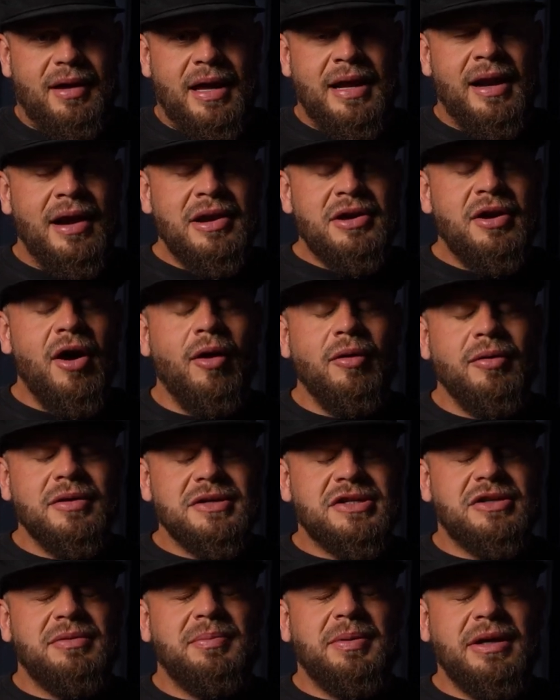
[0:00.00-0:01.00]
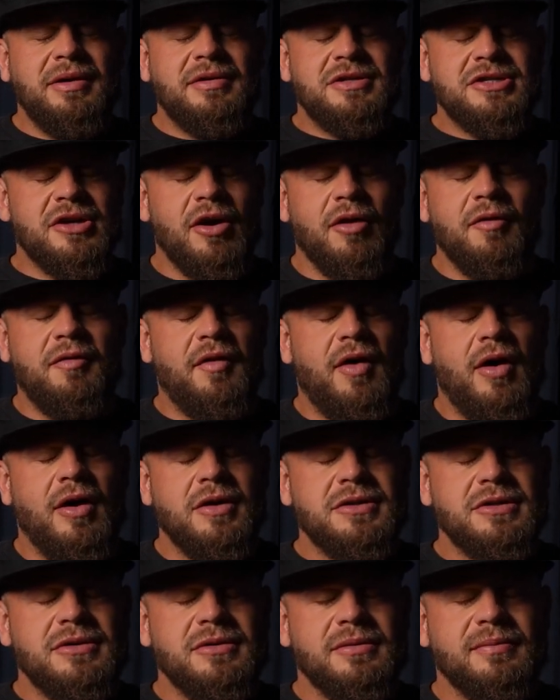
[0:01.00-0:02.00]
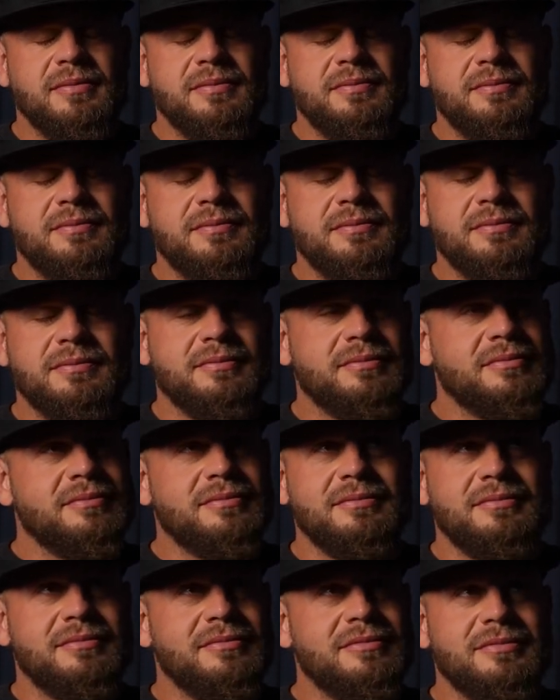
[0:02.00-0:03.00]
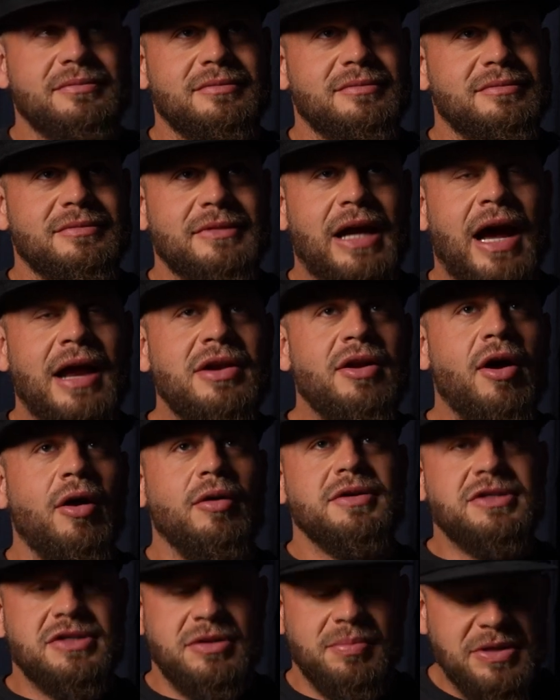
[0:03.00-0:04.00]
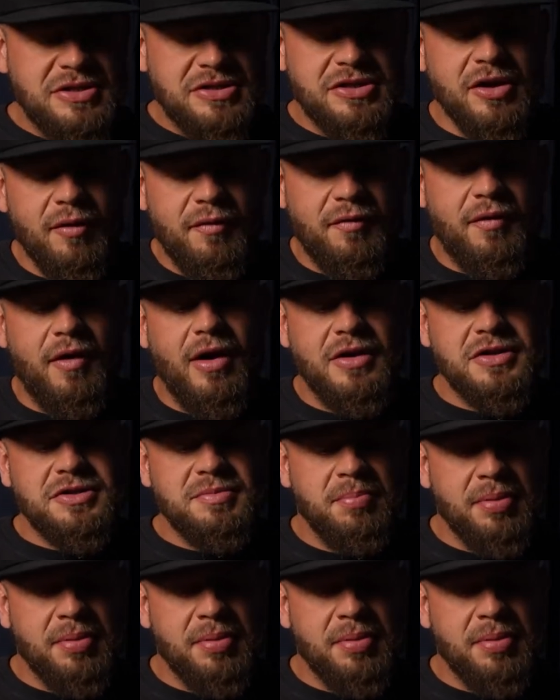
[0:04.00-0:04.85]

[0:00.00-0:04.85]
And I know this to be so false. I know this to be so false,